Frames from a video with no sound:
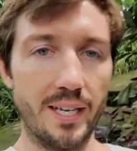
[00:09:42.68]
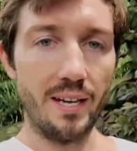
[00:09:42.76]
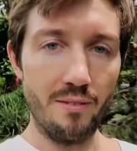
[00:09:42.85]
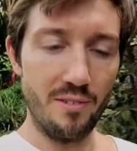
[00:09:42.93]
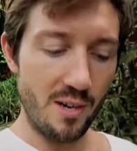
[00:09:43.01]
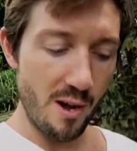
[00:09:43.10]
get
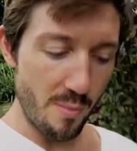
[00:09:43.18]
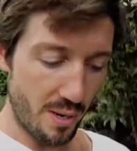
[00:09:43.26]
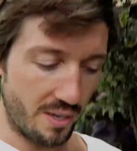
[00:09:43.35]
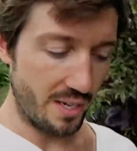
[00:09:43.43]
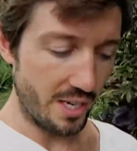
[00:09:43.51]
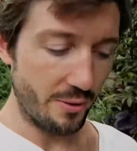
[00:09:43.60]
the vibe.
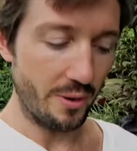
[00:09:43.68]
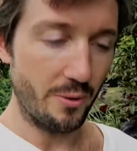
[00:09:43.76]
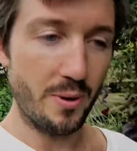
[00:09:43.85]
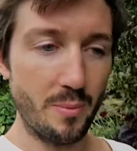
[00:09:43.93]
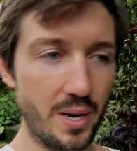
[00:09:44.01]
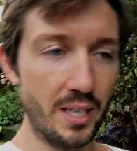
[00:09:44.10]
Anyway, we
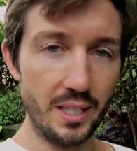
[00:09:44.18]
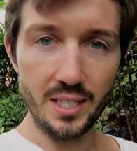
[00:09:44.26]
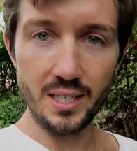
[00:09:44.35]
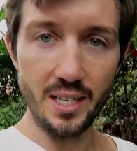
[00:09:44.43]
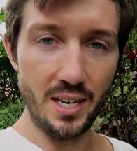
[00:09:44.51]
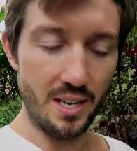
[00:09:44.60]
went back
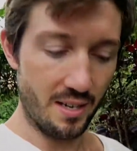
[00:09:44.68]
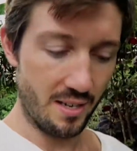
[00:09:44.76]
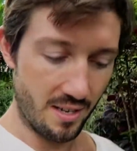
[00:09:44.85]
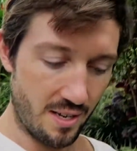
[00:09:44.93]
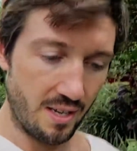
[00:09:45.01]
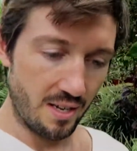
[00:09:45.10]
this year.
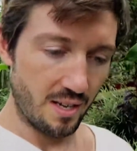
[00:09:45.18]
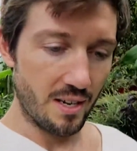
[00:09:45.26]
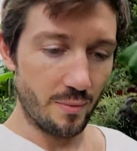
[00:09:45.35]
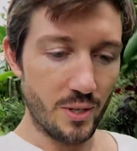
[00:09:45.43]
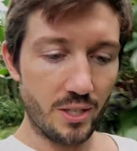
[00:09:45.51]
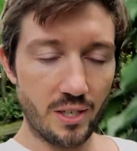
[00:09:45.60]

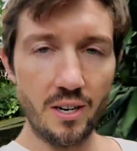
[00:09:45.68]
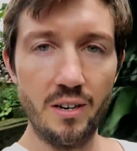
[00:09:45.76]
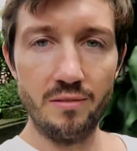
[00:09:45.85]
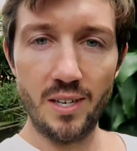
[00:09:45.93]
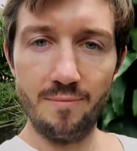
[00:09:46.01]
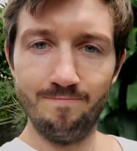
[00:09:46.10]
We just kind
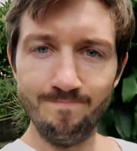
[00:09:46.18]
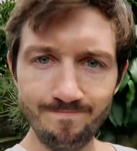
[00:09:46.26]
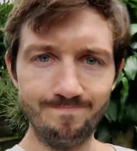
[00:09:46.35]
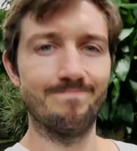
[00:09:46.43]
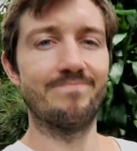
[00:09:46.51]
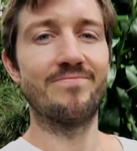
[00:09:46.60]
of like,
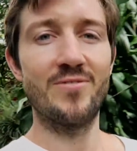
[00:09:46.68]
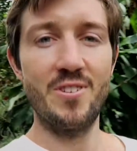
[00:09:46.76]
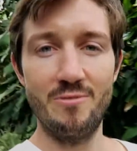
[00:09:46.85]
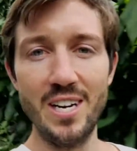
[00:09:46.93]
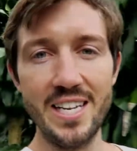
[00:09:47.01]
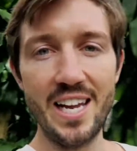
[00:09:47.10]

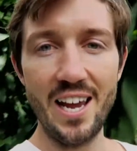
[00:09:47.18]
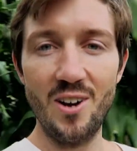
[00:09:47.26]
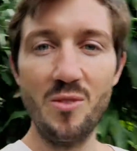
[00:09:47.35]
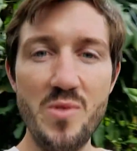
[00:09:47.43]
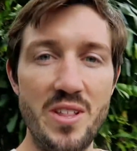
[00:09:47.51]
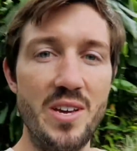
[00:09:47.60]
really getting
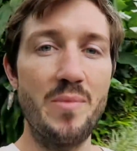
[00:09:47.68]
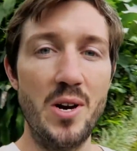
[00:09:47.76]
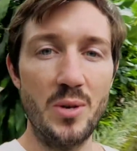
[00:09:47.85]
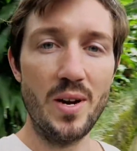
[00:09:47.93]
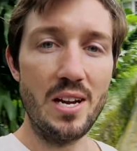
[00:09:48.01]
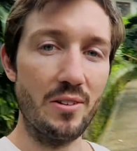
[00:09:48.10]
on with it
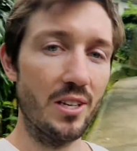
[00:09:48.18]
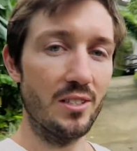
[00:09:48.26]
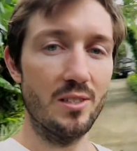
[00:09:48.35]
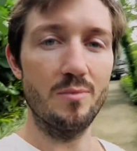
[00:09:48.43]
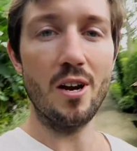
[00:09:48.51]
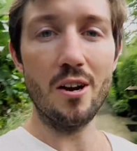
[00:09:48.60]
much better. I've done
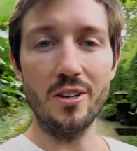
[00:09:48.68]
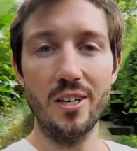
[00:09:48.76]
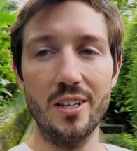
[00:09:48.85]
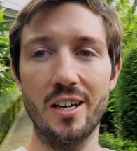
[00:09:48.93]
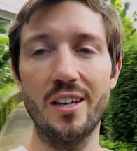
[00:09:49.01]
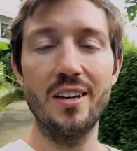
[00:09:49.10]
some
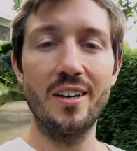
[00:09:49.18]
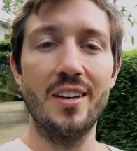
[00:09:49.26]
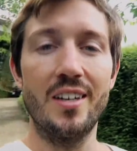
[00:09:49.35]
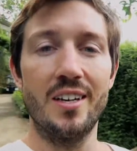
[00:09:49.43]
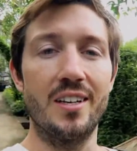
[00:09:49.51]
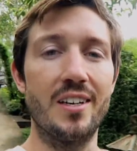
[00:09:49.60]
yoga
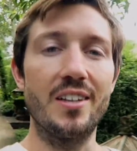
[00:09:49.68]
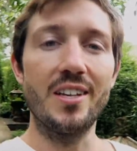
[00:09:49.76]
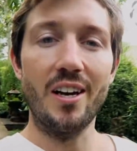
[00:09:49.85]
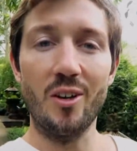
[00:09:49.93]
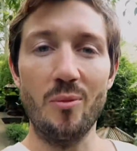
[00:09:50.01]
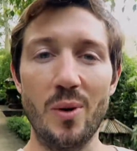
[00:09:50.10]
at the
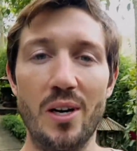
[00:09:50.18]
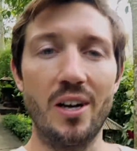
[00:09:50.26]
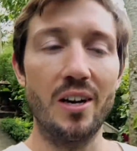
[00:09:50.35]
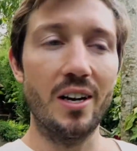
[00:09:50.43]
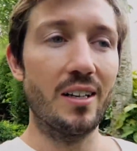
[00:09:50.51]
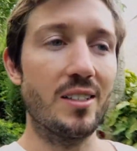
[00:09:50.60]
yoga
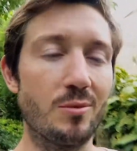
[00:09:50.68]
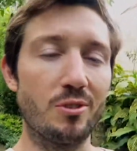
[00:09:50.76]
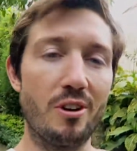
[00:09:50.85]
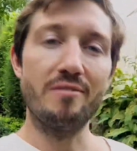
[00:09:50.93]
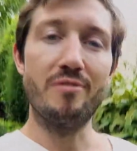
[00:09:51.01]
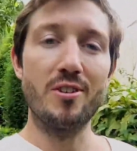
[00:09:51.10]
barn, had some
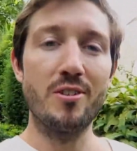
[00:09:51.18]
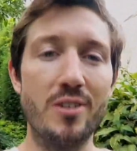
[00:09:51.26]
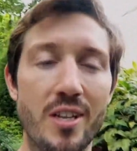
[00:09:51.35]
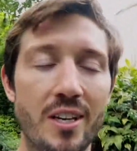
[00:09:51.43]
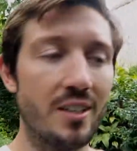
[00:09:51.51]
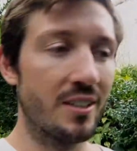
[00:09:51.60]
great
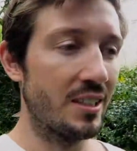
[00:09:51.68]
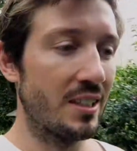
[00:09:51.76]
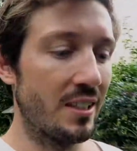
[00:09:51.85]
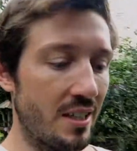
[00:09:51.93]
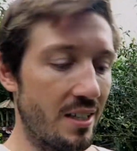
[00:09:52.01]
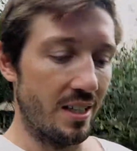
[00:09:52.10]
food,
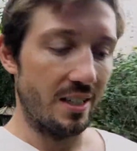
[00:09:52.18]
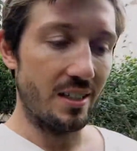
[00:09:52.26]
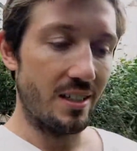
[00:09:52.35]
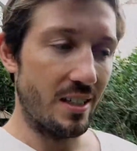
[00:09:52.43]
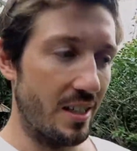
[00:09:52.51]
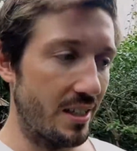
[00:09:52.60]

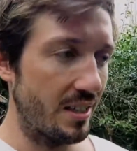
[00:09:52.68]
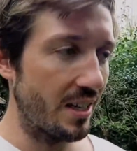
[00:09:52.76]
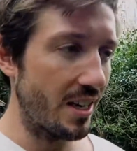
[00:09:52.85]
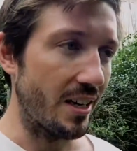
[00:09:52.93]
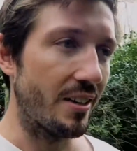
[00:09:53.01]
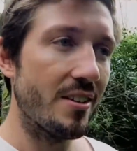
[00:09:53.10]
and
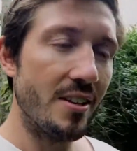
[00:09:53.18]
yeah,